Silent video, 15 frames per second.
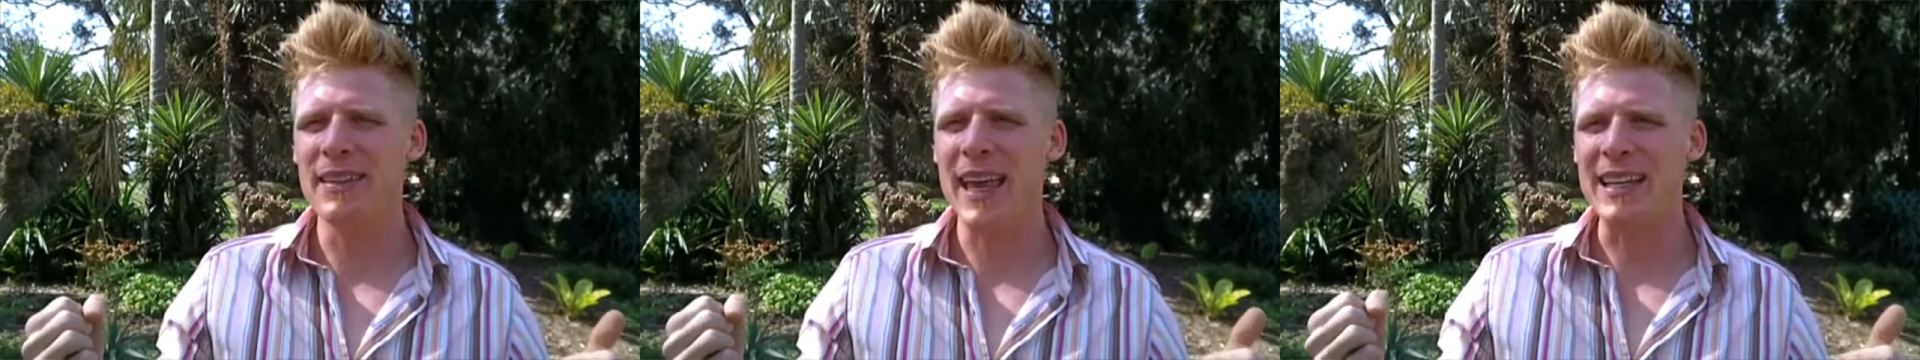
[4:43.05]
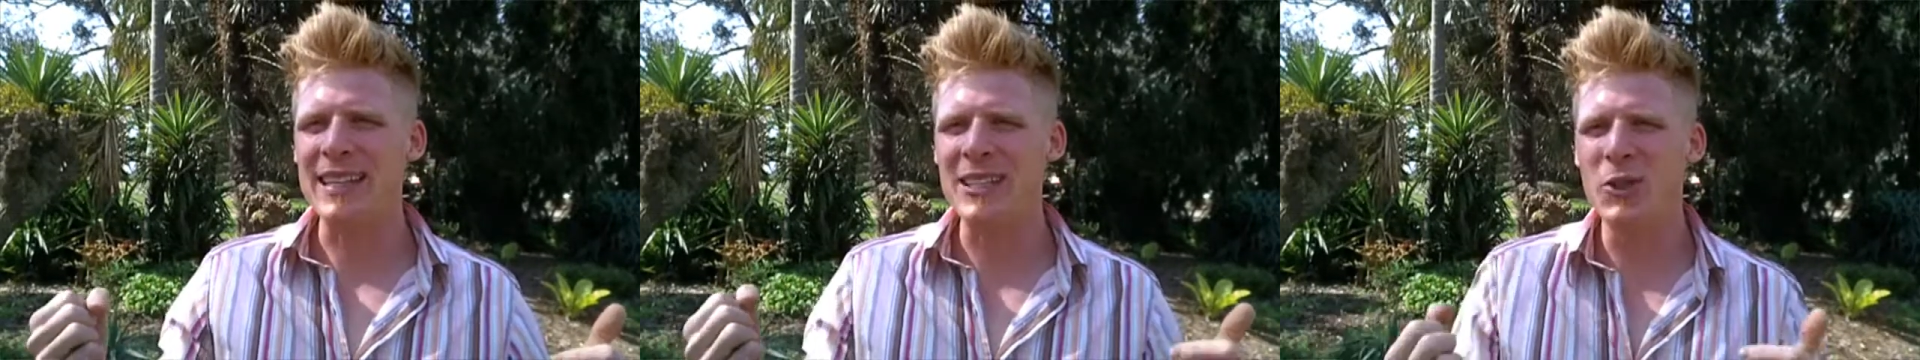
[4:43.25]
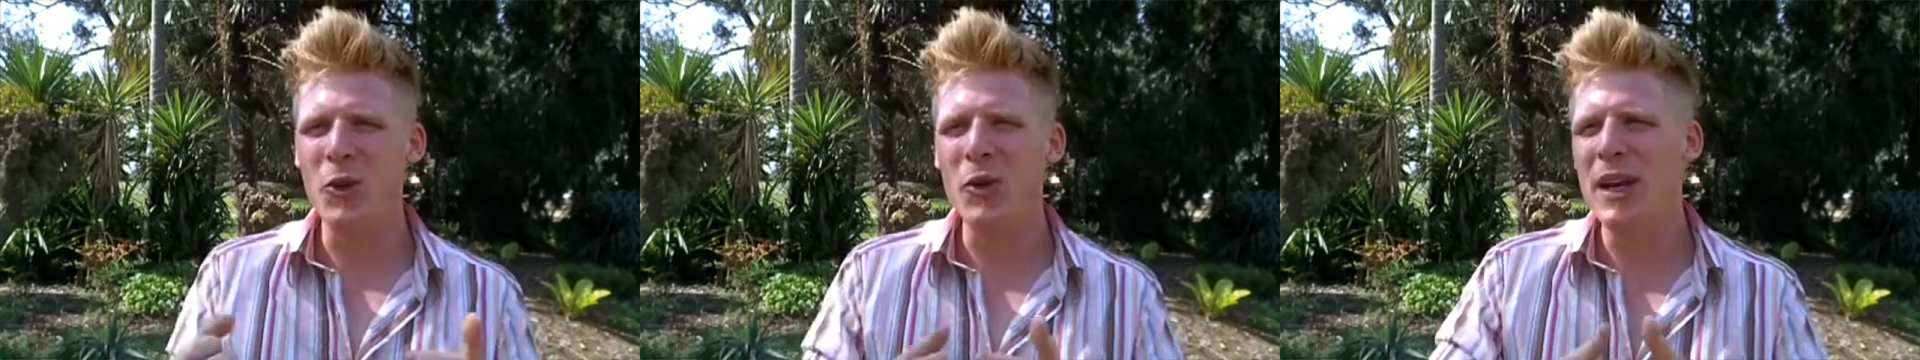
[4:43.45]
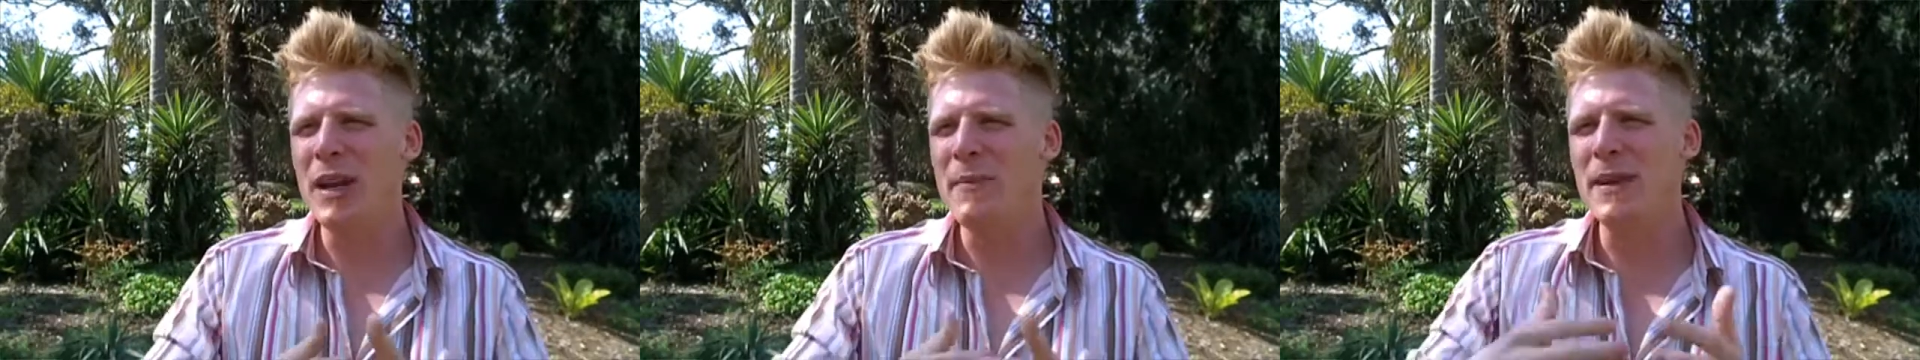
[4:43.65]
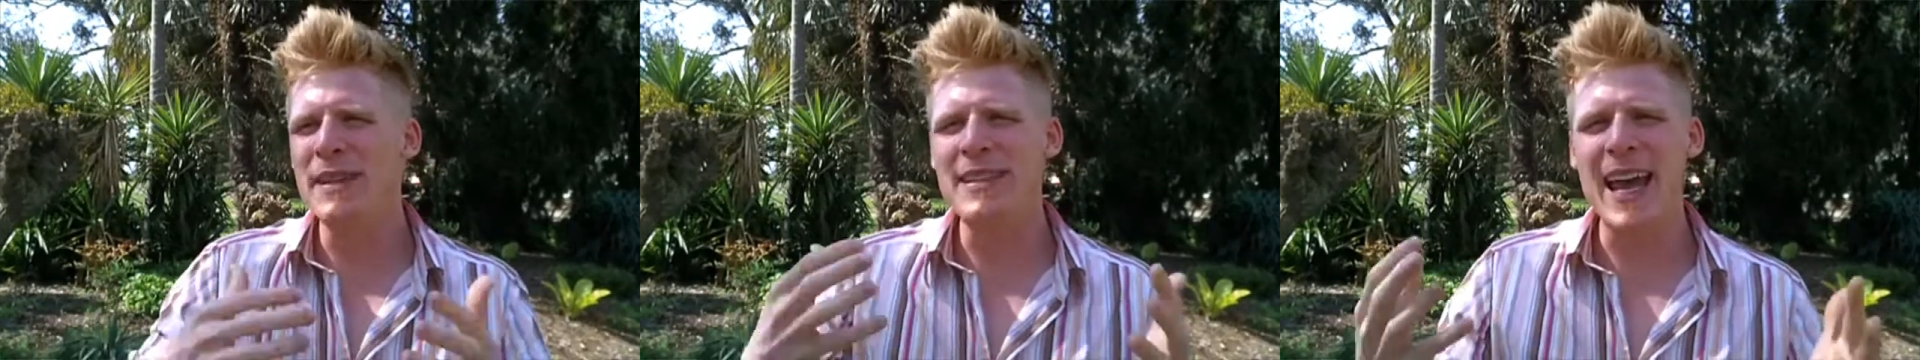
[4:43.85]
there's no
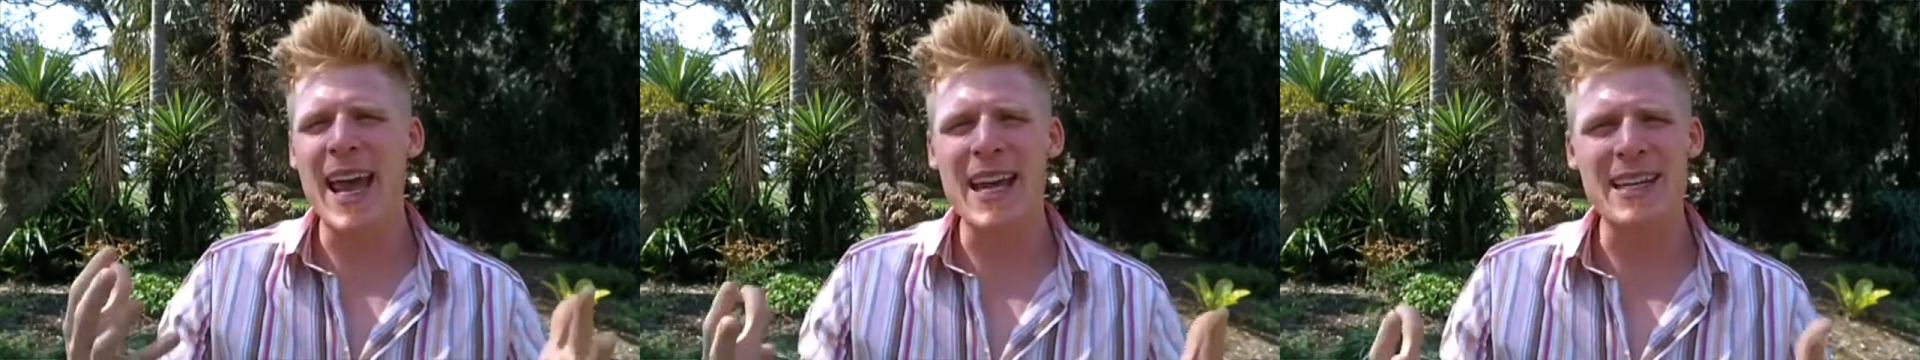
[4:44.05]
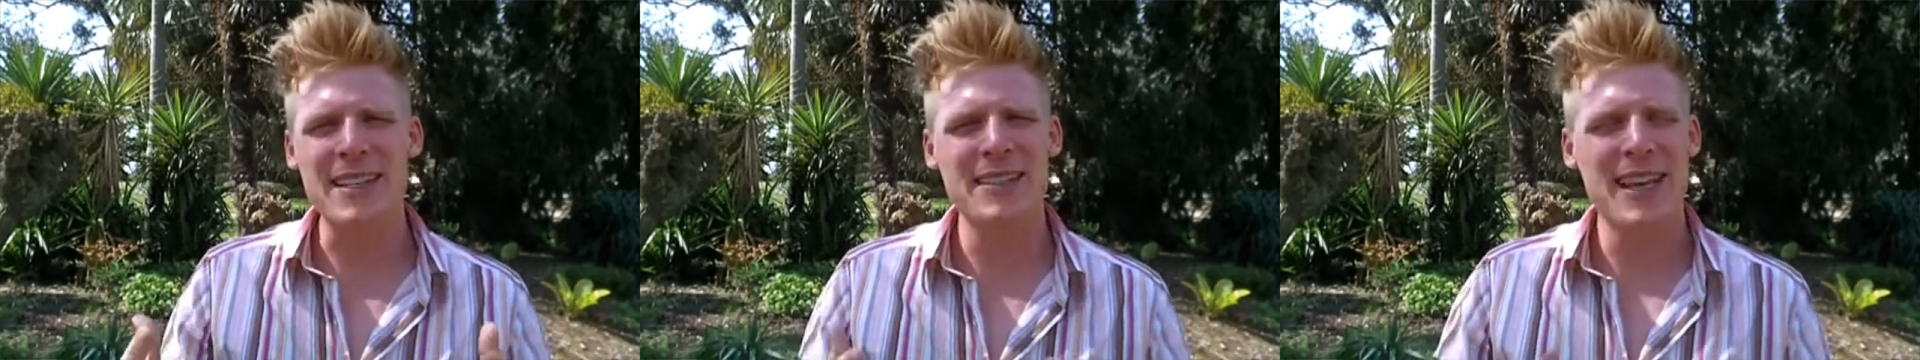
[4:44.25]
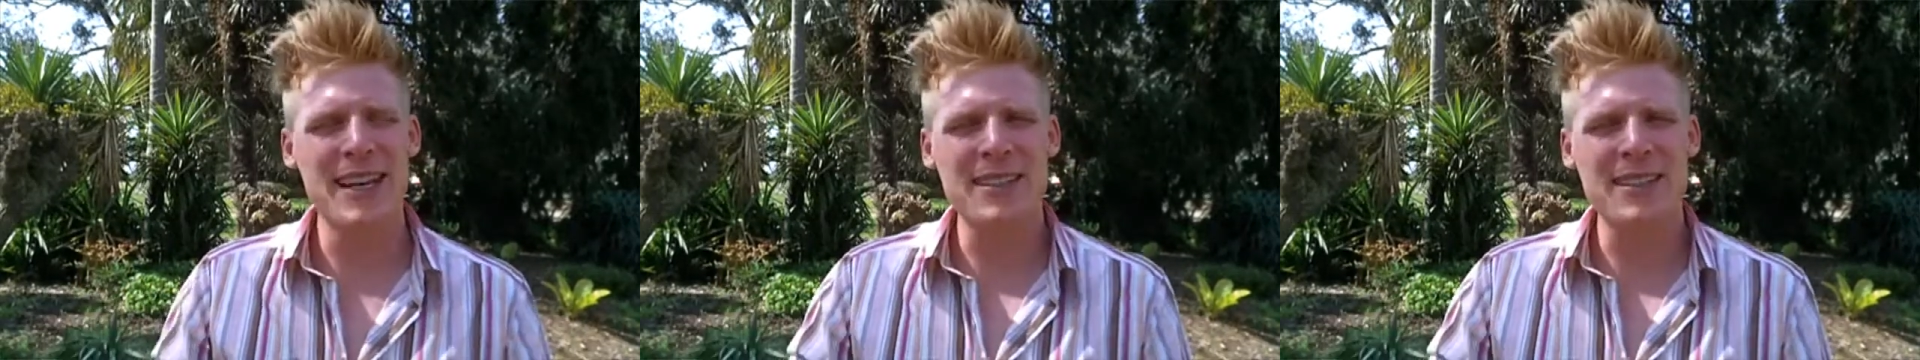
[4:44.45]
limitation,